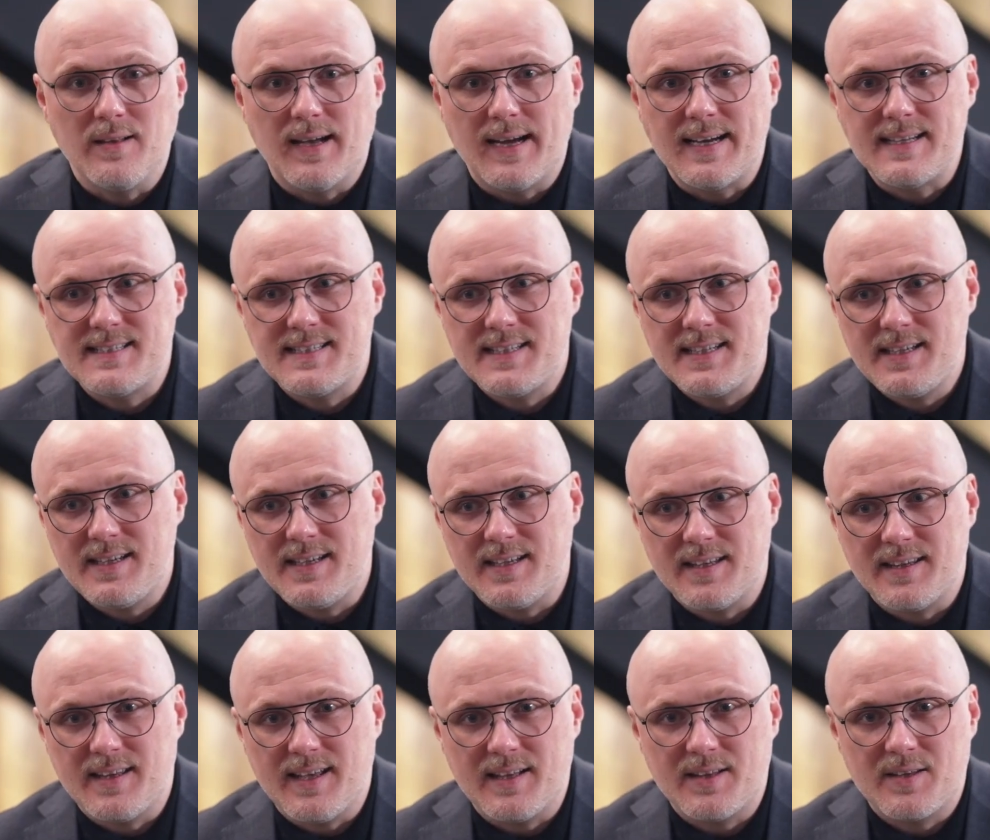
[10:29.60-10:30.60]
I see
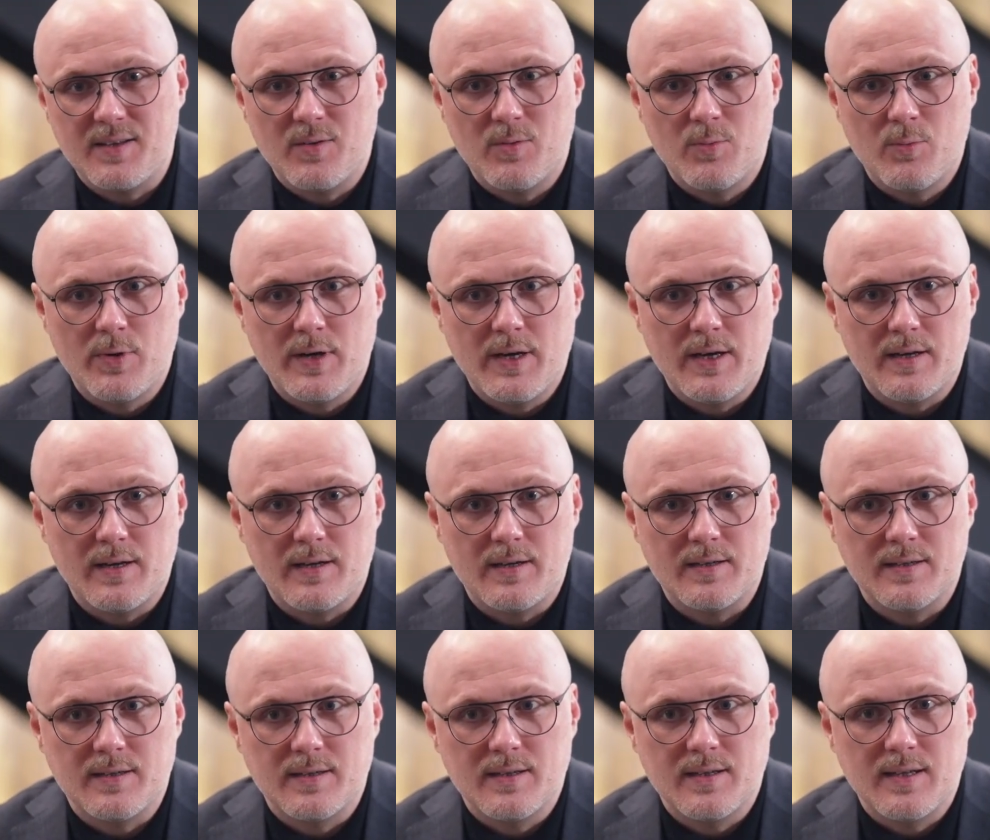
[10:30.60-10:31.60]
that we
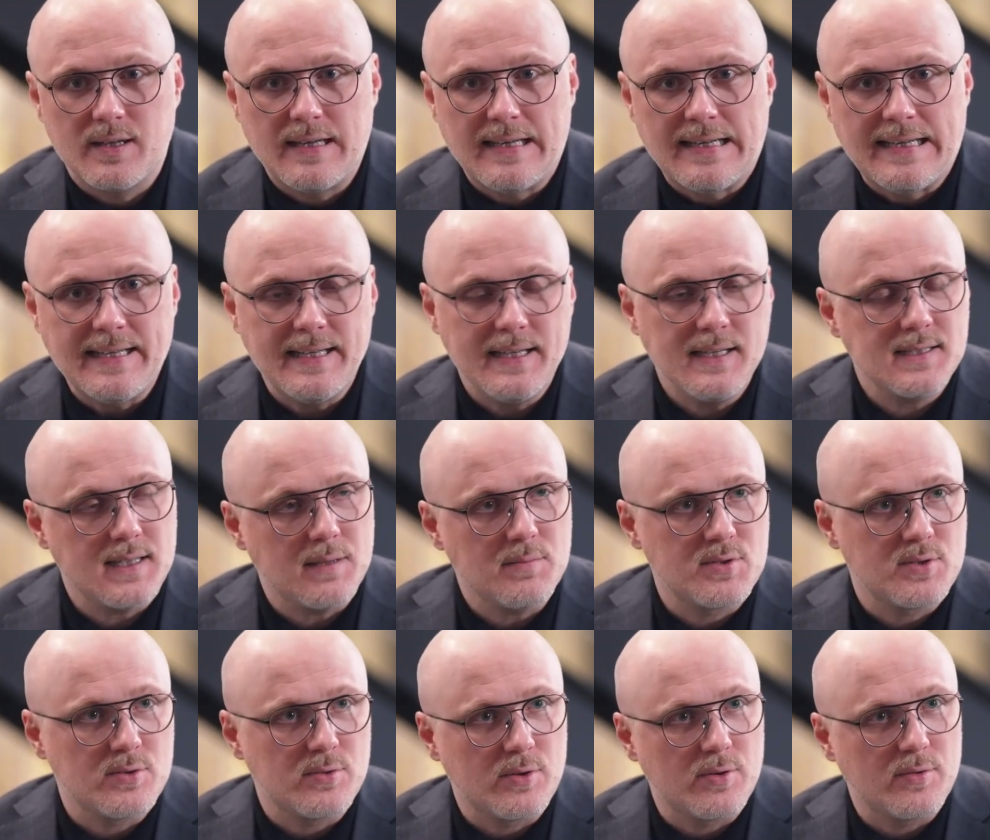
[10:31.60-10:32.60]
are leading some
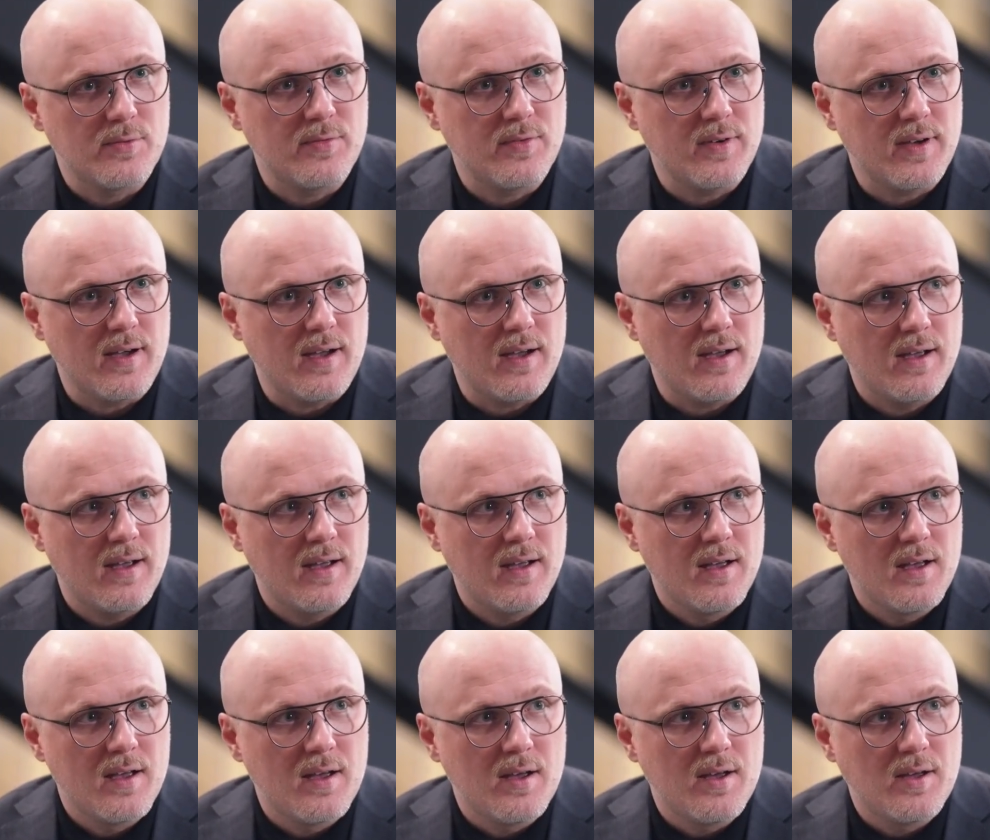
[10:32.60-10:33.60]
sort of
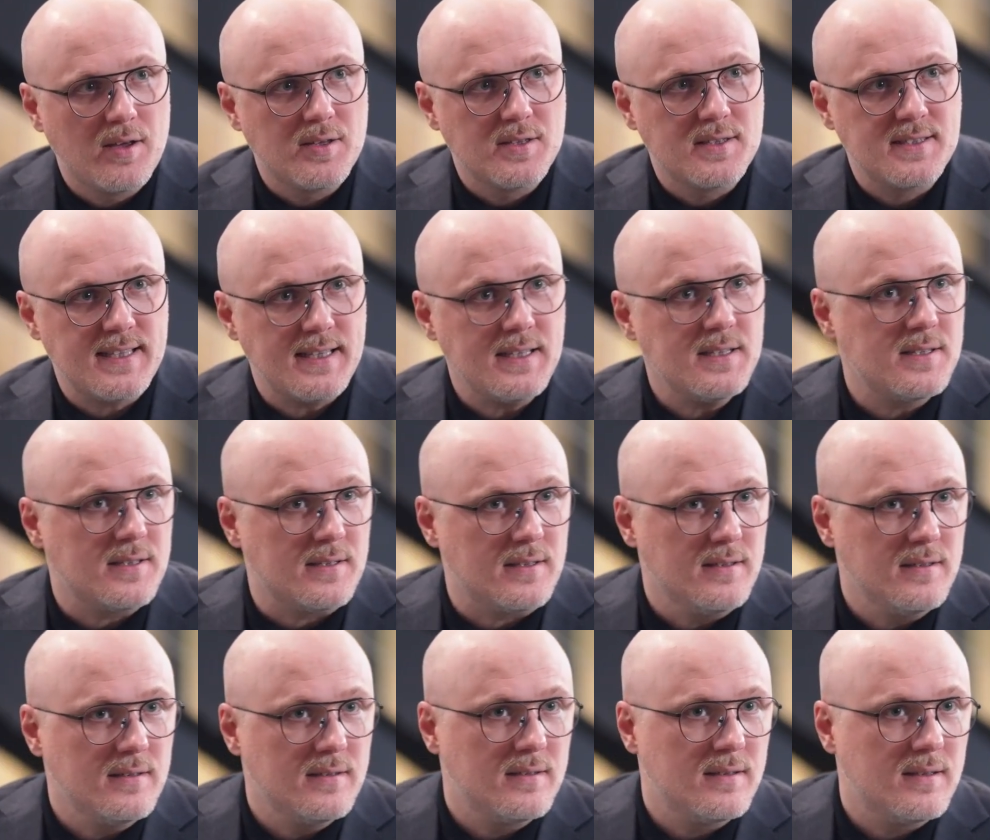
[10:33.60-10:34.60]

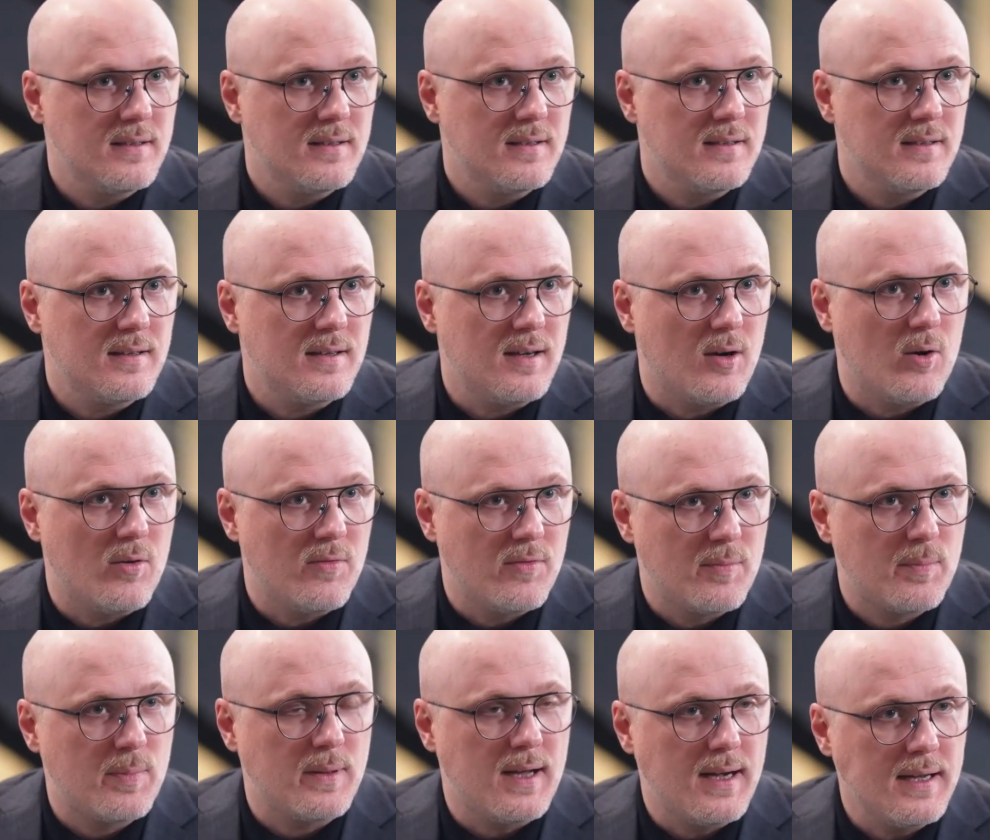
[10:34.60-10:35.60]
center of
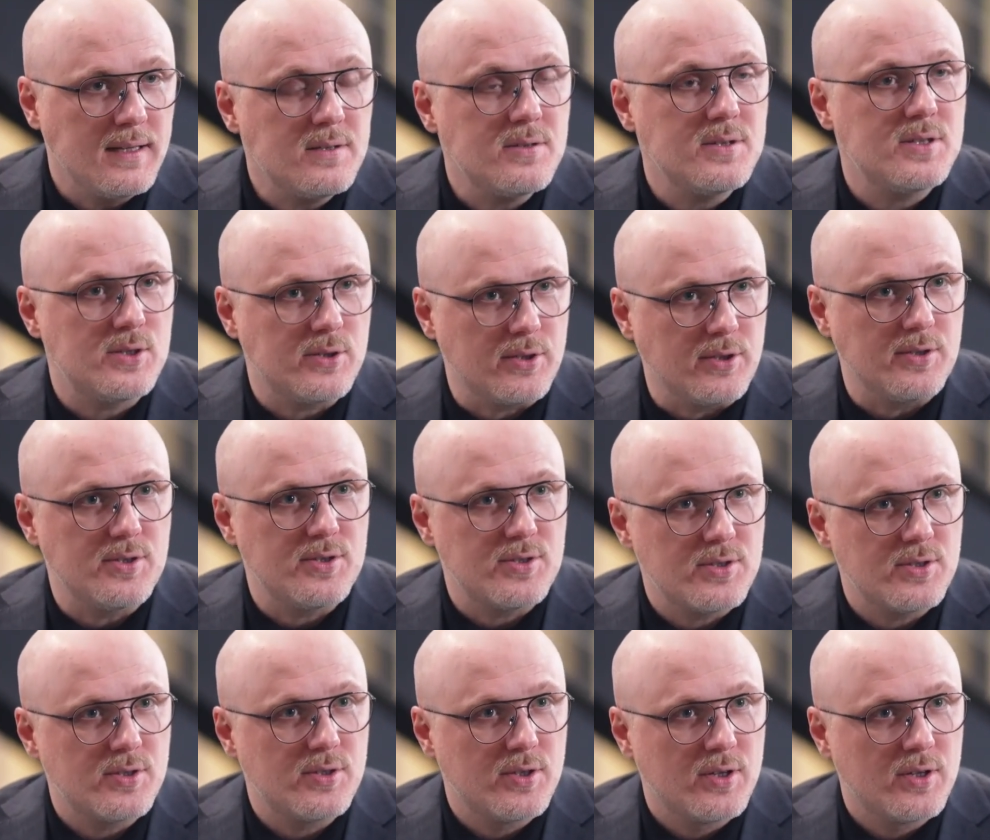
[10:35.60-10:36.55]
applied research,